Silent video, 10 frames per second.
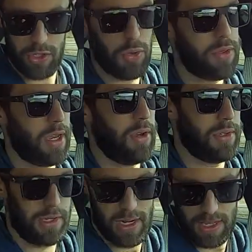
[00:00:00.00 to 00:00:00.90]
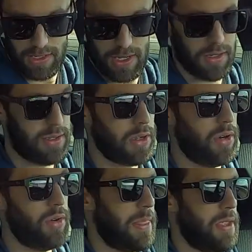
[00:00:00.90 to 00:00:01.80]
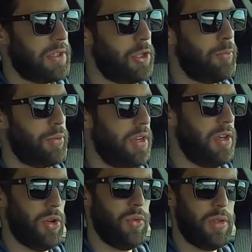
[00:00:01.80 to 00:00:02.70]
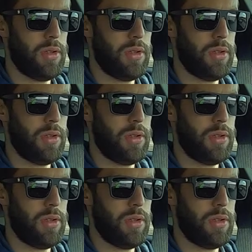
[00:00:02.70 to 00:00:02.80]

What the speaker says: 2018, so still pretty new.